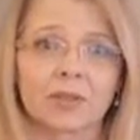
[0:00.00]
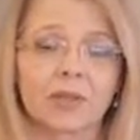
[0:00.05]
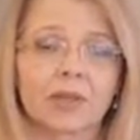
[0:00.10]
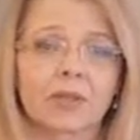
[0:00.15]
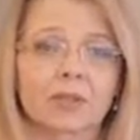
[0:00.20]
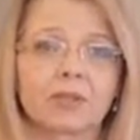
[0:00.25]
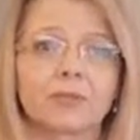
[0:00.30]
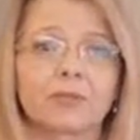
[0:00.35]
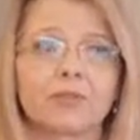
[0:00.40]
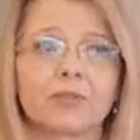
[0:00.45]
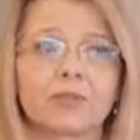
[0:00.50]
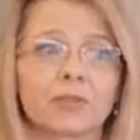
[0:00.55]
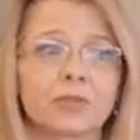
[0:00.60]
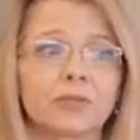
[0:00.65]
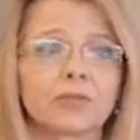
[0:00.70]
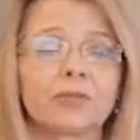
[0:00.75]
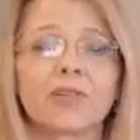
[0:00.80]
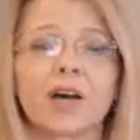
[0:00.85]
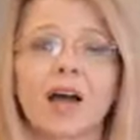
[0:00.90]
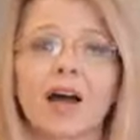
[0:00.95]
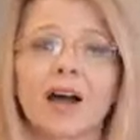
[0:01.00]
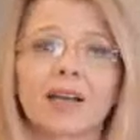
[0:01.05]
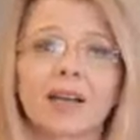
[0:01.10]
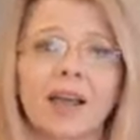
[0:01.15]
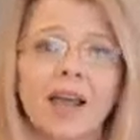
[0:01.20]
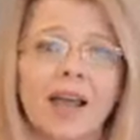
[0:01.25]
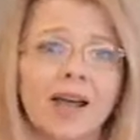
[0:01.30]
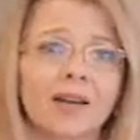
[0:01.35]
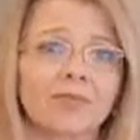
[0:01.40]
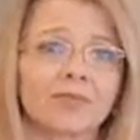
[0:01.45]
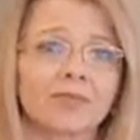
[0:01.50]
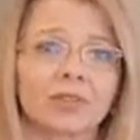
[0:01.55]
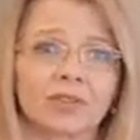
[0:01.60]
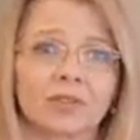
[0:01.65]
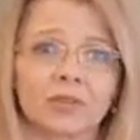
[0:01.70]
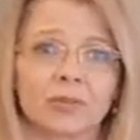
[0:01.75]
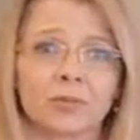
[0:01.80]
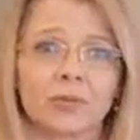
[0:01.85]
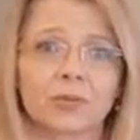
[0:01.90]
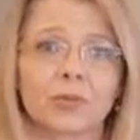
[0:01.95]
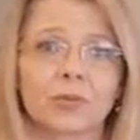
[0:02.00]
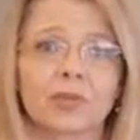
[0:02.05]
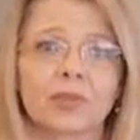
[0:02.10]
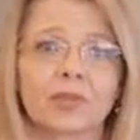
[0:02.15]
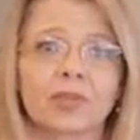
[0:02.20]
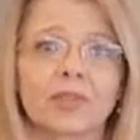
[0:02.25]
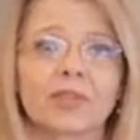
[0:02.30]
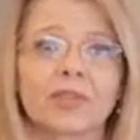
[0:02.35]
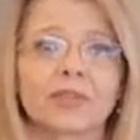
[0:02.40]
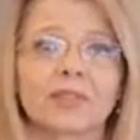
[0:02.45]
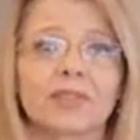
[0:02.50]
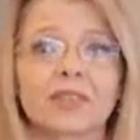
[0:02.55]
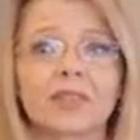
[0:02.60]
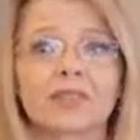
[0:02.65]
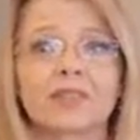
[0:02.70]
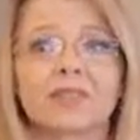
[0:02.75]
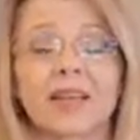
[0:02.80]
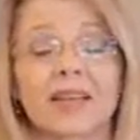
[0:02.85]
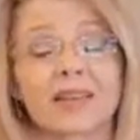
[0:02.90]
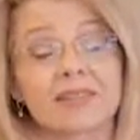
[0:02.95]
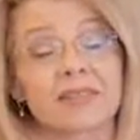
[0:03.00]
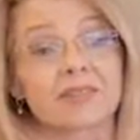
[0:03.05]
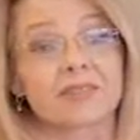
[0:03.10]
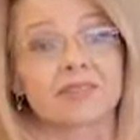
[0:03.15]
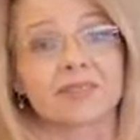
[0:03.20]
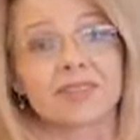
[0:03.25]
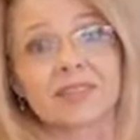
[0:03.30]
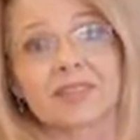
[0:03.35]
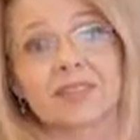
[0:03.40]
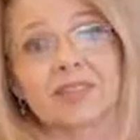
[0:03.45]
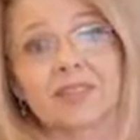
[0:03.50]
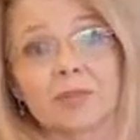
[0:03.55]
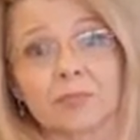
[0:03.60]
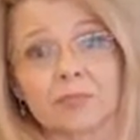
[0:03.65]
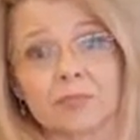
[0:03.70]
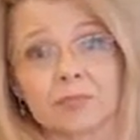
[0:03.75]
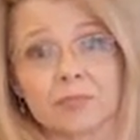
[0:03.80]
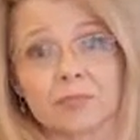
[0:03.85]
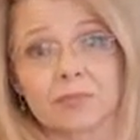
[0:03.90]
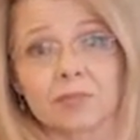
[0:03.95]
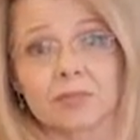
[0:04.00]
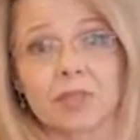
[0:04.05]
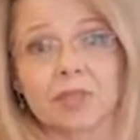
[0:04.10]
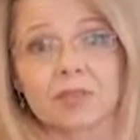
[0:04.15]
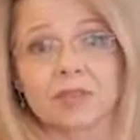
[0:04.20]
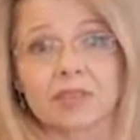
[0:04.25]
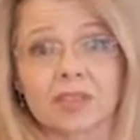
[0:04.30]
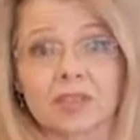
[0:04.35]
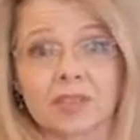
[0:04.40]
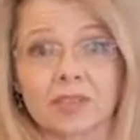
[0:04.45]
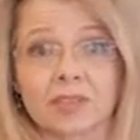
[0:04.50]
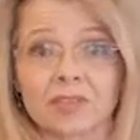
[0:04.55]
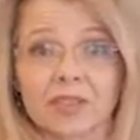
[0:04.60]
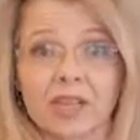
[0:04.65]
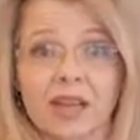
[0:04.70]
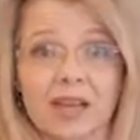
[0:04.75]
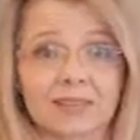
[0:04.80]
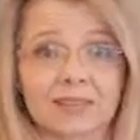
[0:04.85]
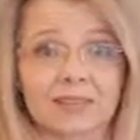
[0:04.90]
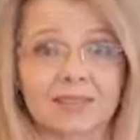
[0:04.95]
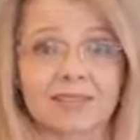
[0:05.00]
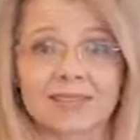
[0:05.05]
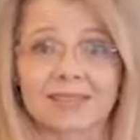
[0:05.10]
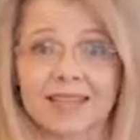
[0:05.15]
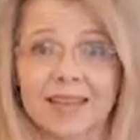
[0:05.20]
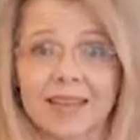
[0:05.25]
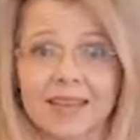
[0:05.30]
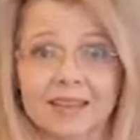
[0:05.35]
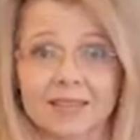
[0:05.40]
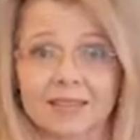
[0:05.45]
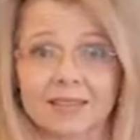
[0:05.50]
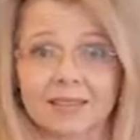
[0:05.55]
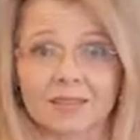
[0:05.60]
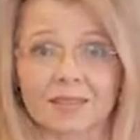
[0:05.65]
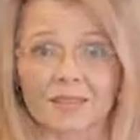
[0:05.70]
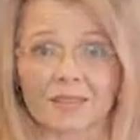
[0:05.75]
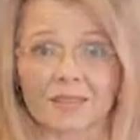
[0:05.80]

You do not have to live as a victim until your last days.